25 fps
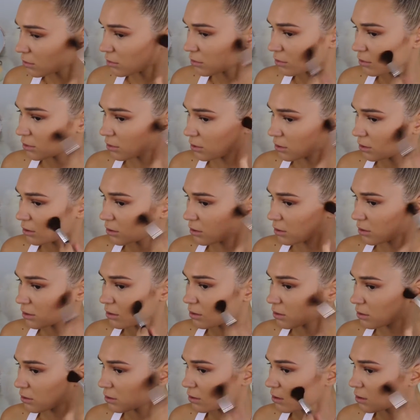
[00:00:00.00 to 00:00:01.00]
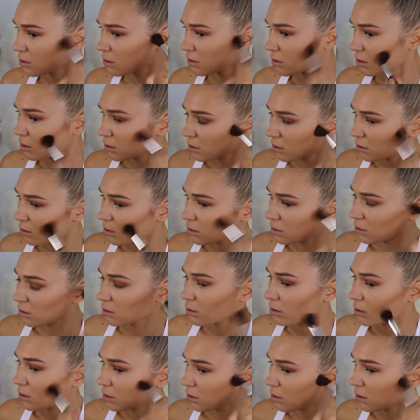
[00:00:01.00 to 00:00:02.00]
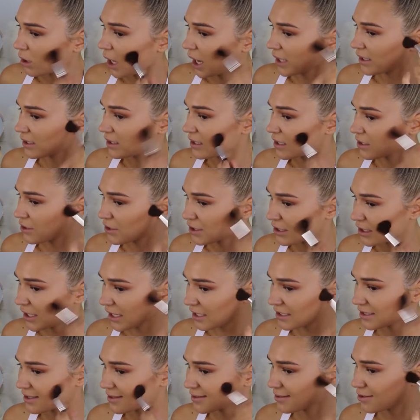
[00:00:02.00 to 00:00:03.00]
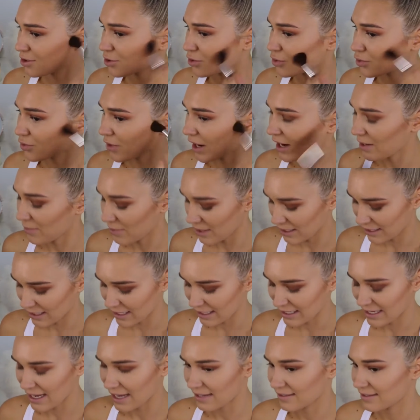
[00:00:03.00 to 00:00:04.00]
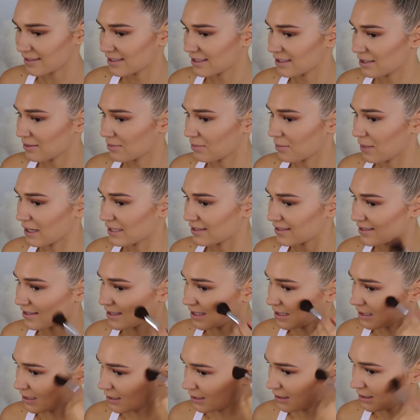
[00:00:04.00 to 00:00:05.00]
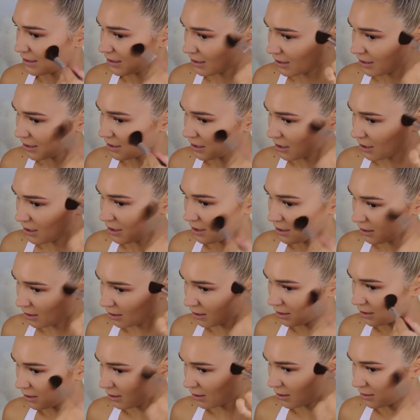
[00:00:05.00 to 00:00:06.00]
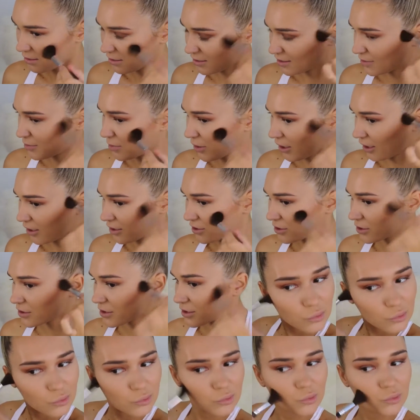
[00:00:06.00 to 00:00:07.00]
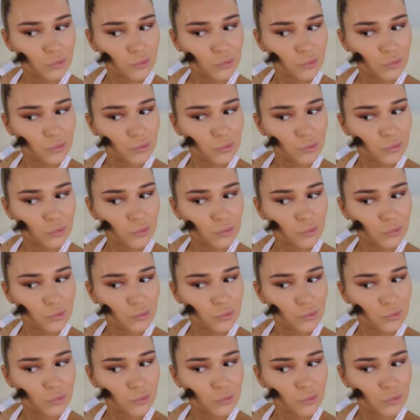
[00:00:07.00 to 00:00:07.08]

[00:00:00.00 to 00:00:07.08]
Oh God. I can hear it like scraping against my skin, this brush.